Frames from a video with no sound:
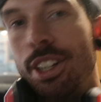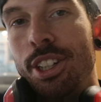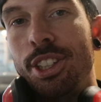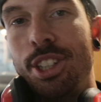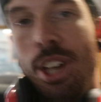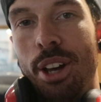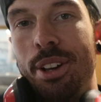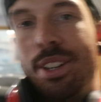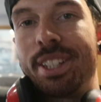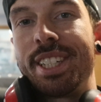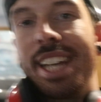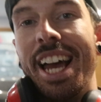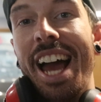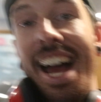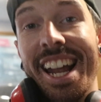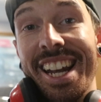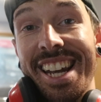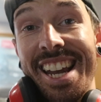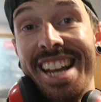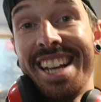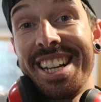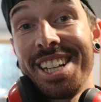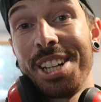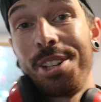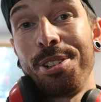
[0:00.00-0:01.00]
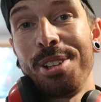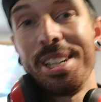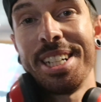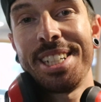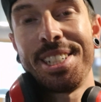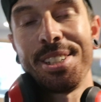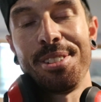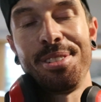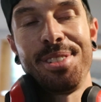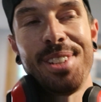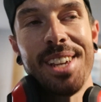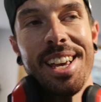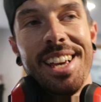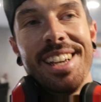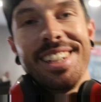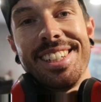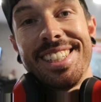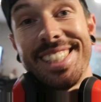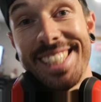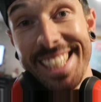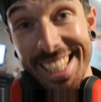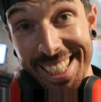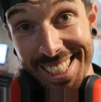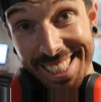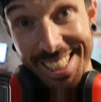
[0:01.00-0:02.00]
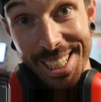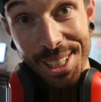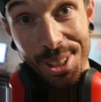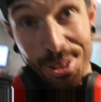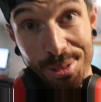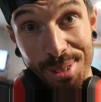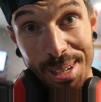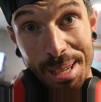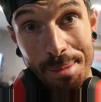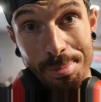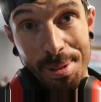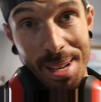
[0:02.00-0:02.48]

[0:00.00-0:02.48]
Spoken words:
So it's an increase of 63